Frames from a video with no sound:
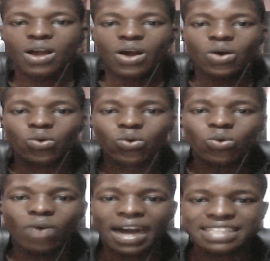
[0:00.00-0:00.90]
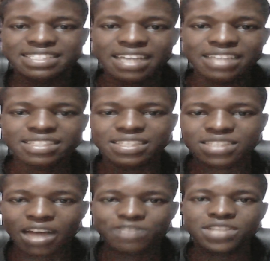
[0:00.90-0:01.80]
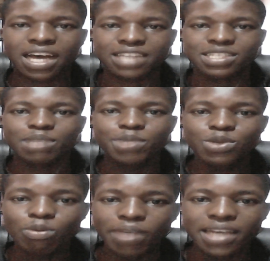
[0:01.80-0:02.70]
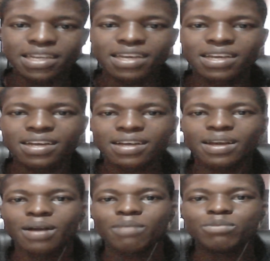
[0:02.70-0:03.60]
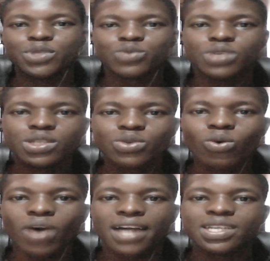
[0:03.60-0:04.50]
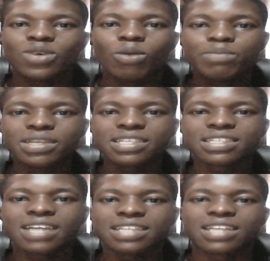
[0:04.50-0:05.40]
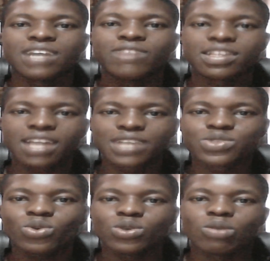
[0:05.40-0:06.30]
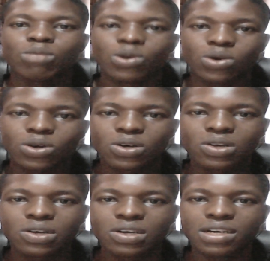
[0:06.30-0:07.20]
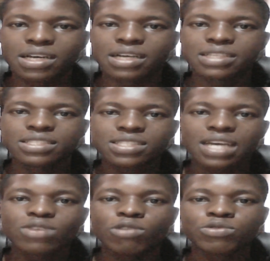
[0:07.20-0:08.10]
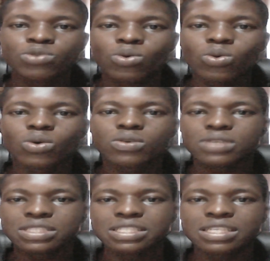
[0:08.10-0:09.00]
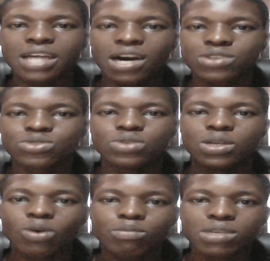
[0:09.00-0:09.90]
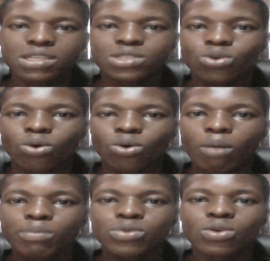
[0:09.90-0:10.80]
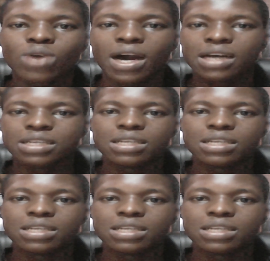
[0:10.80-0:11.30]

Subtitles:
Google AdSense serves as a middleman between you and the company that advertise on your blog. Instead of you reaching out to the company to come and